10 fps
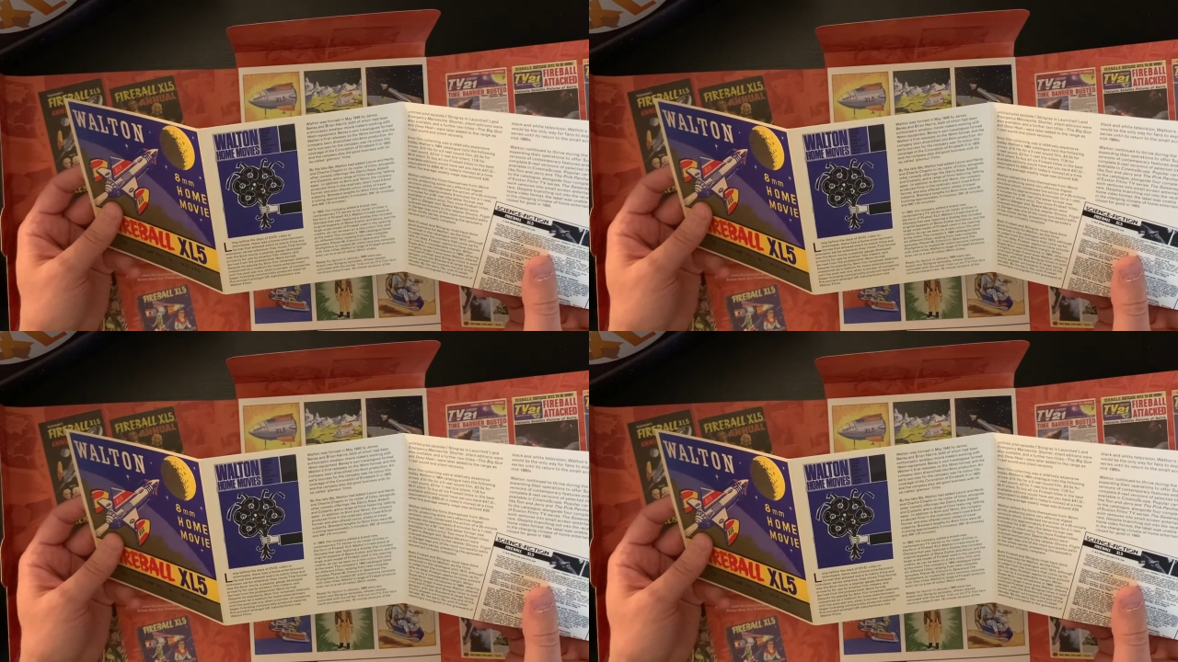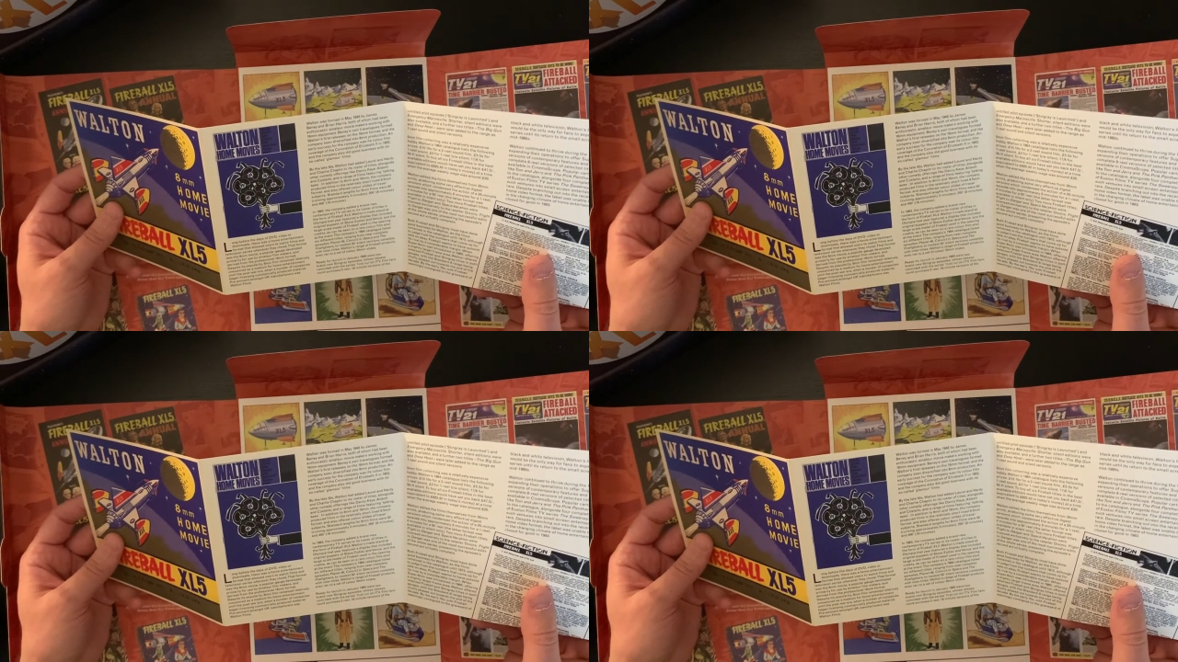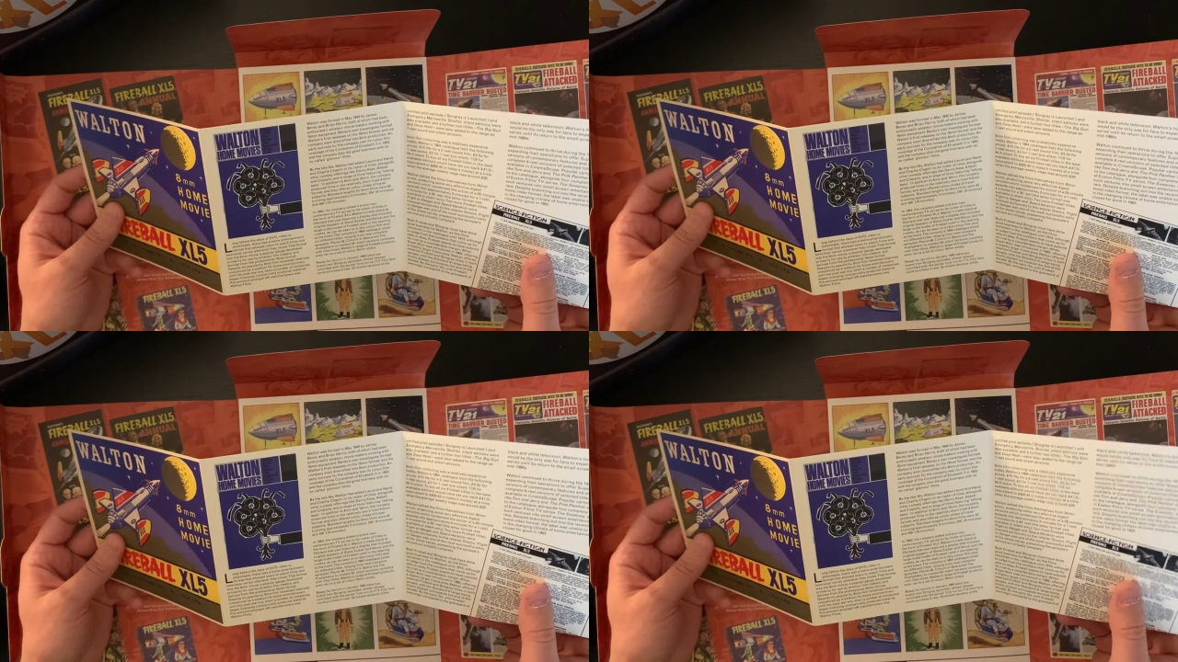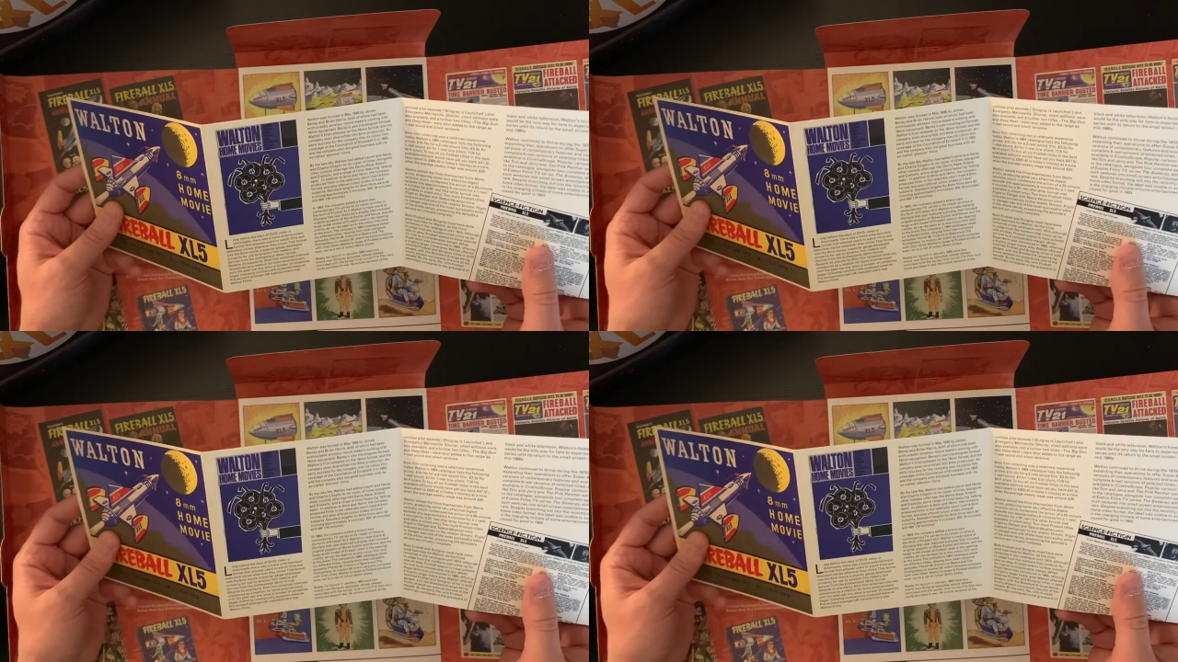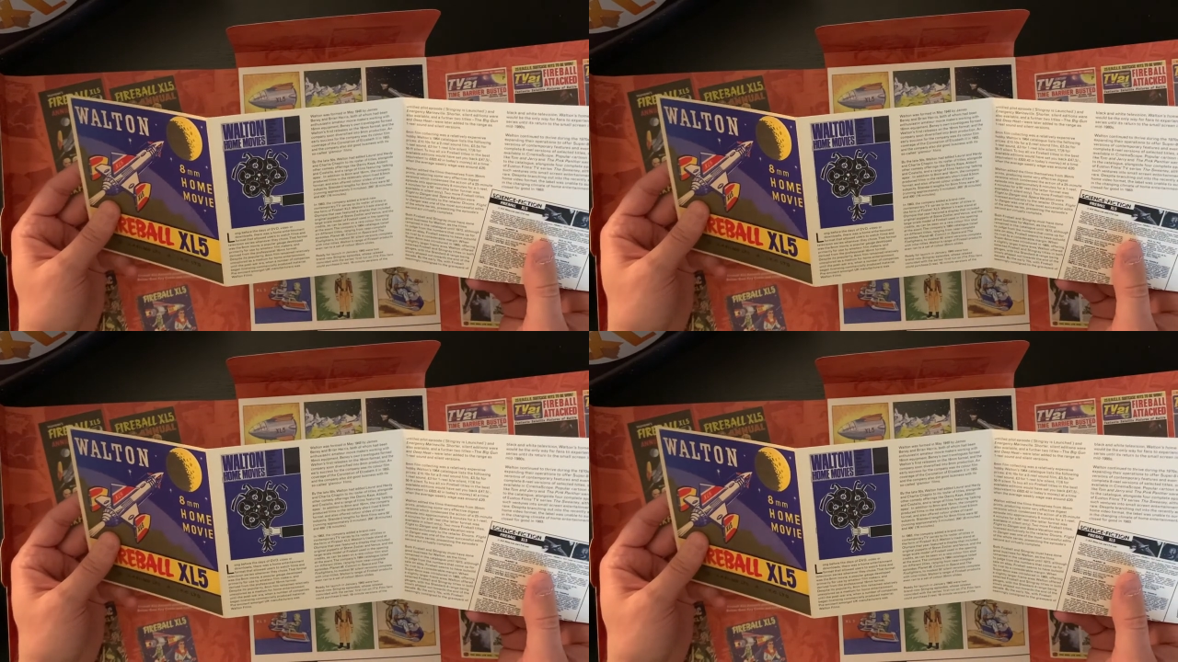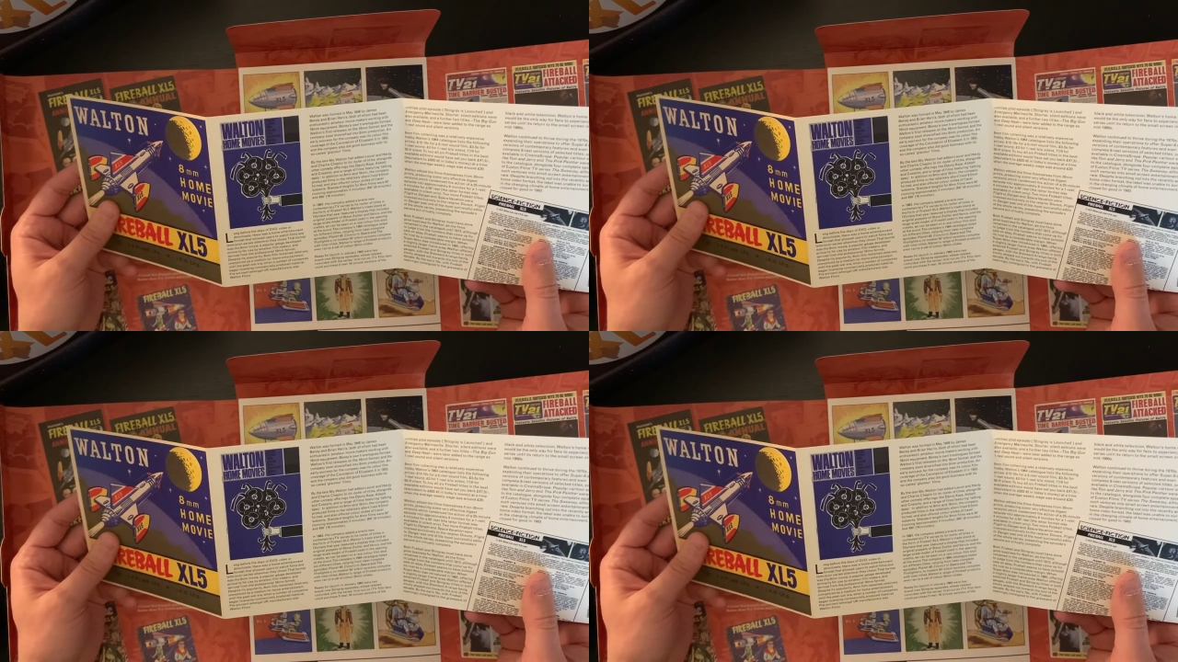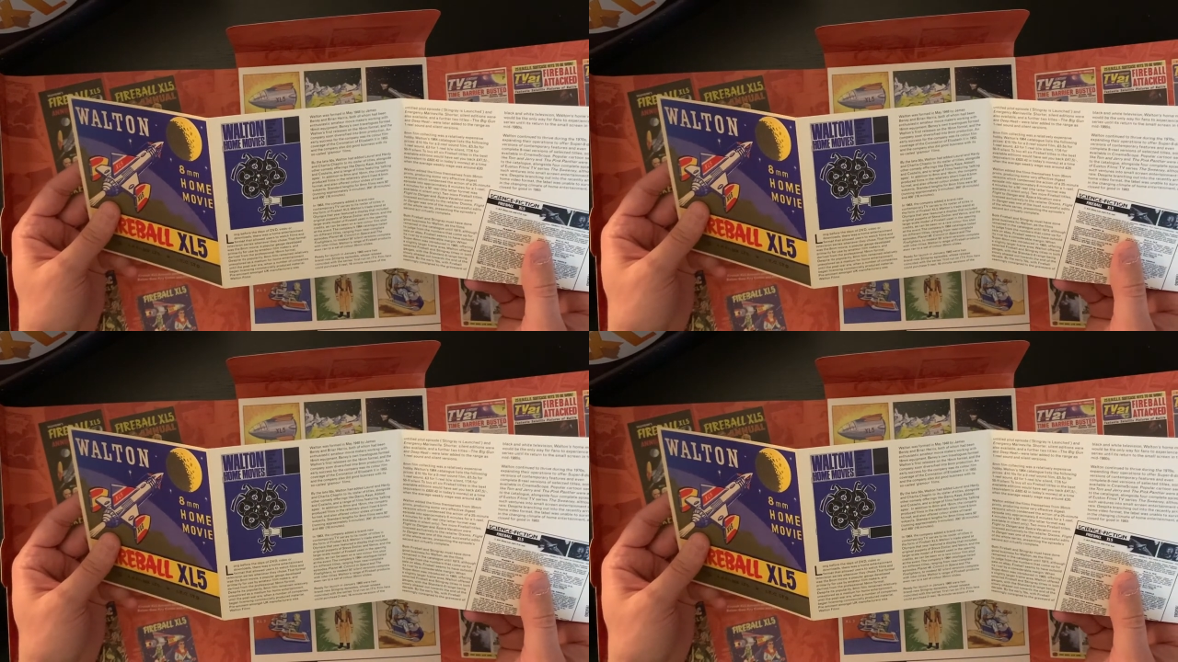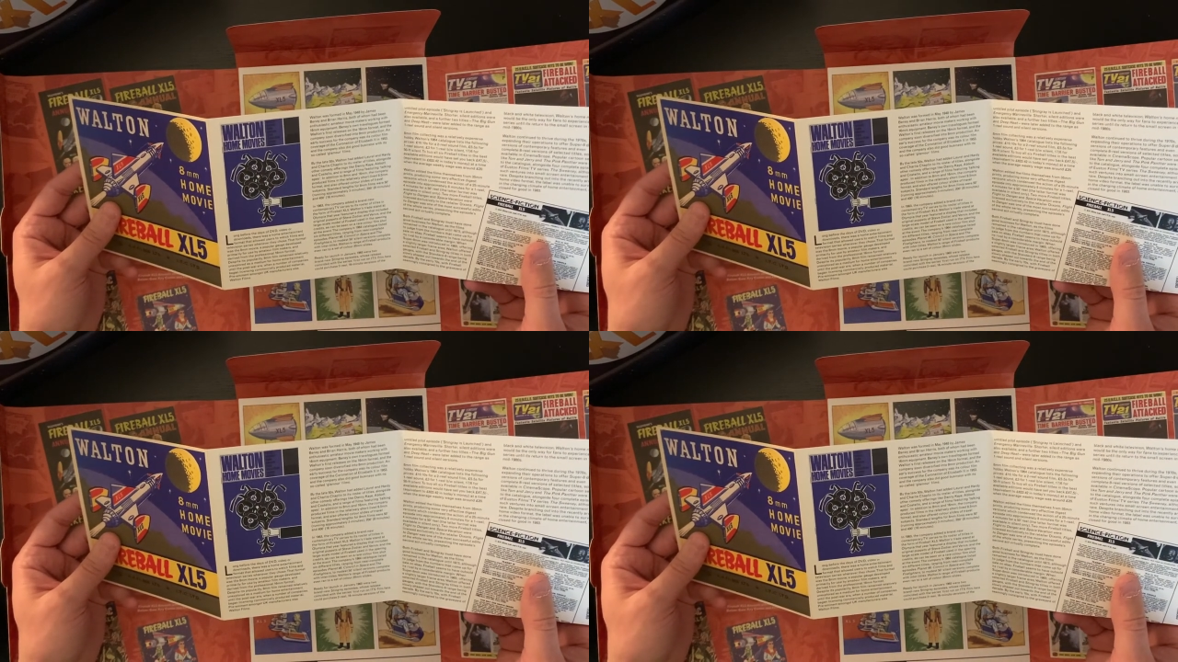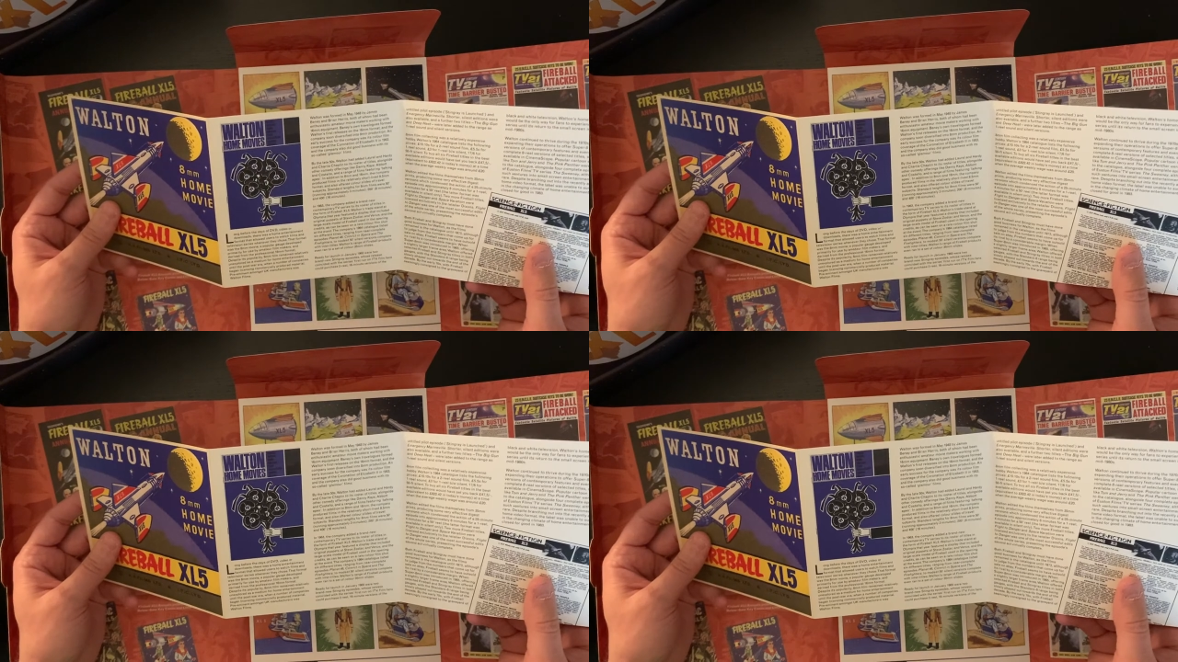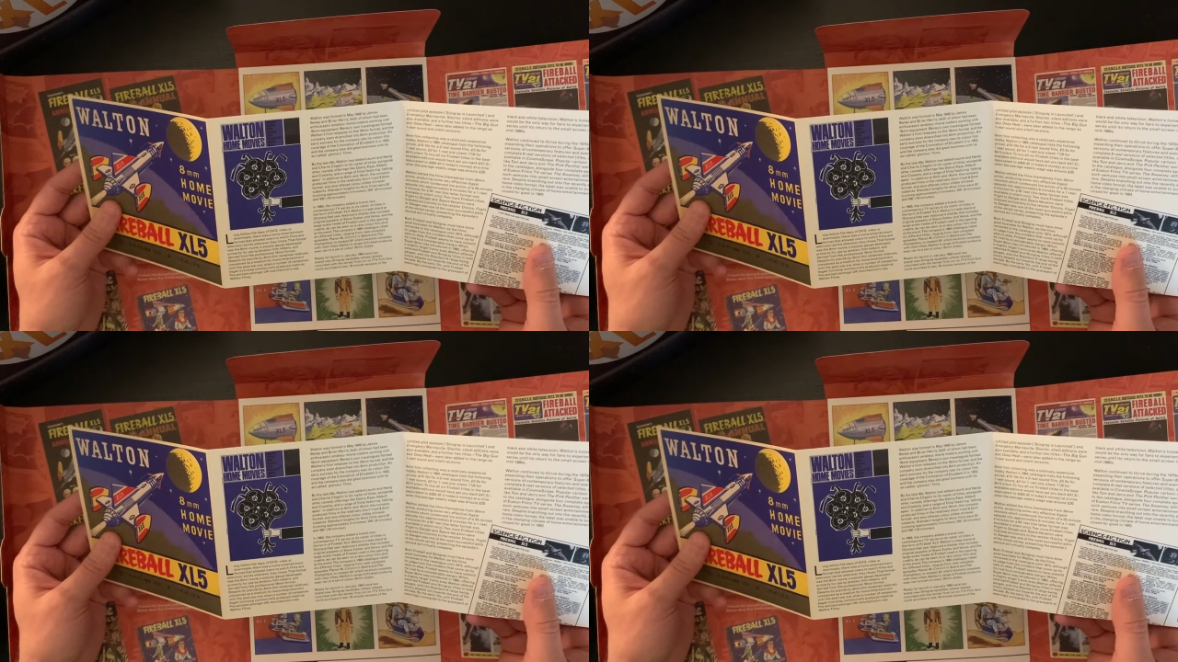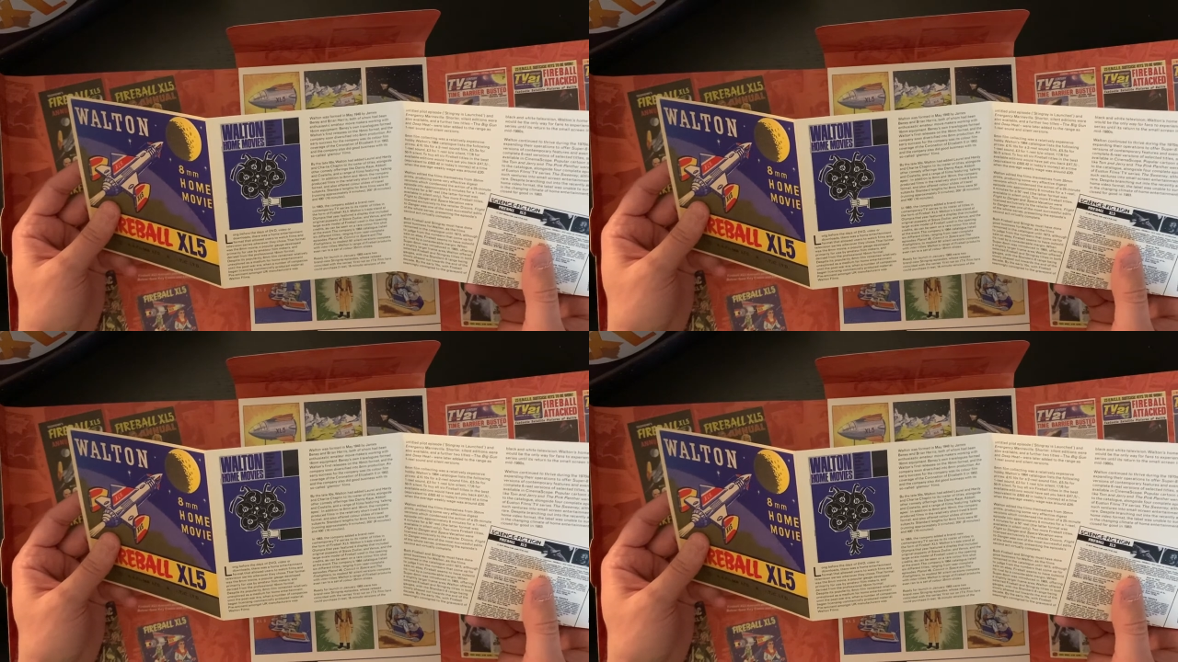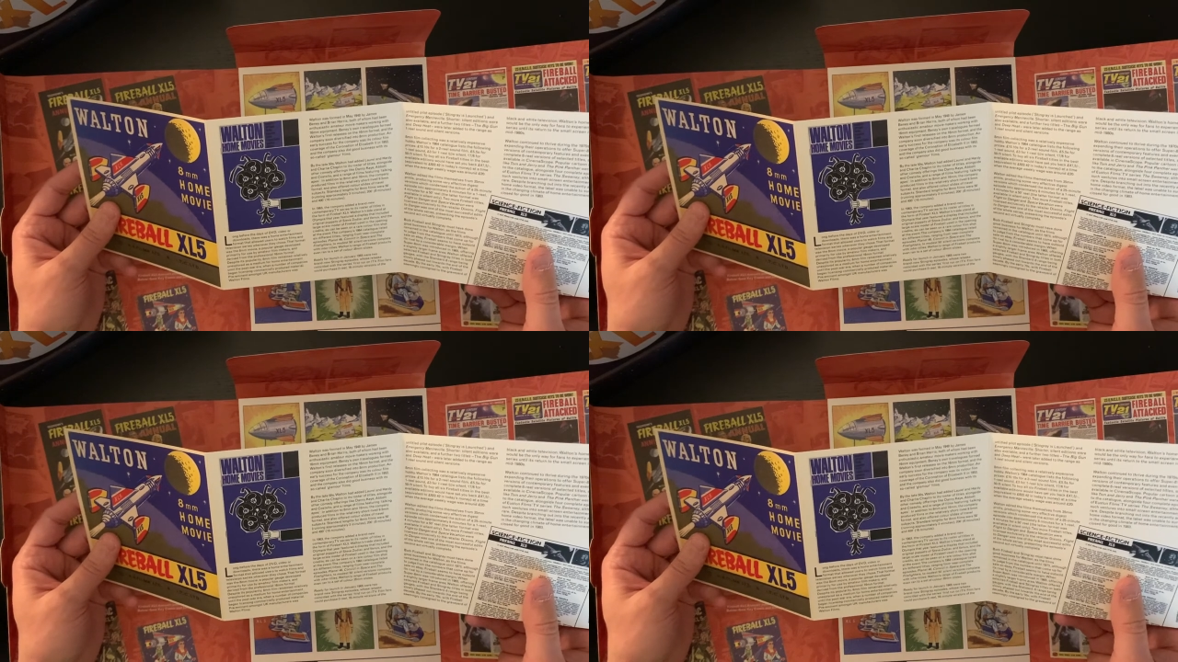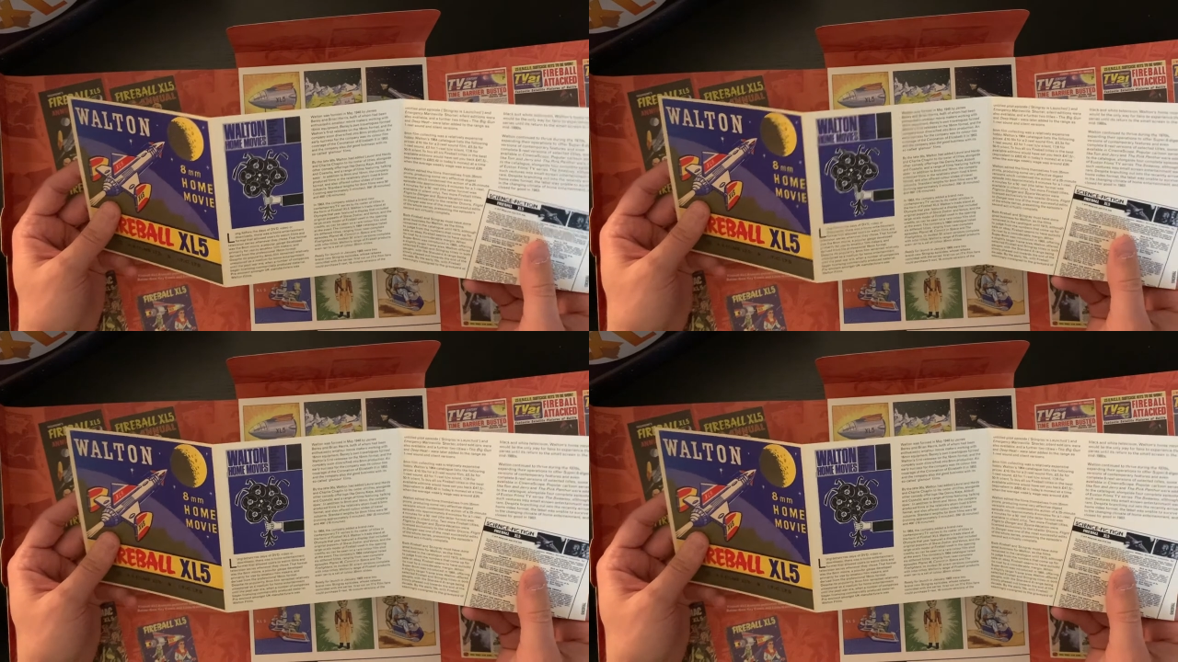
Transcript: (no speaker visible)